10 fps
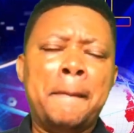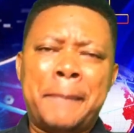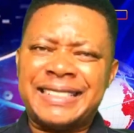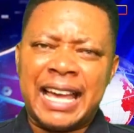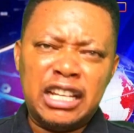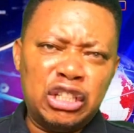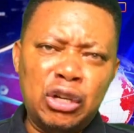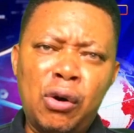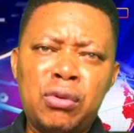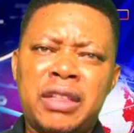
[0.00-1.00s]
but I
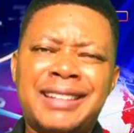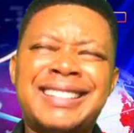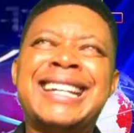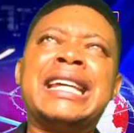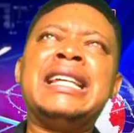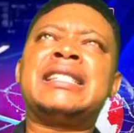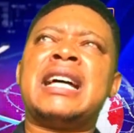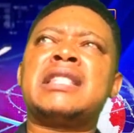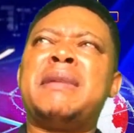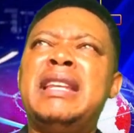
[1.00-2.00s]
know that grace
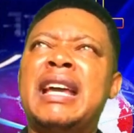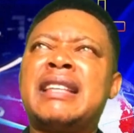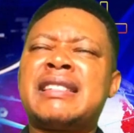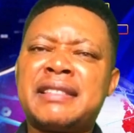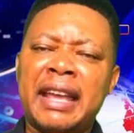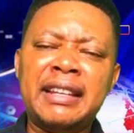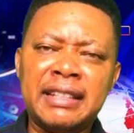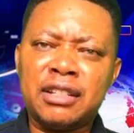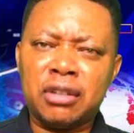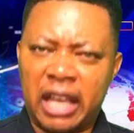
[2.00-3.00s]
has been
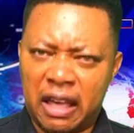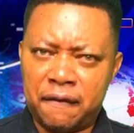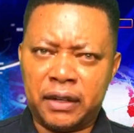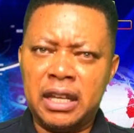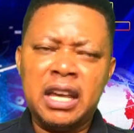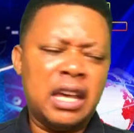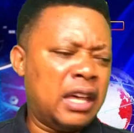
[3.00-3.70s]
extended to every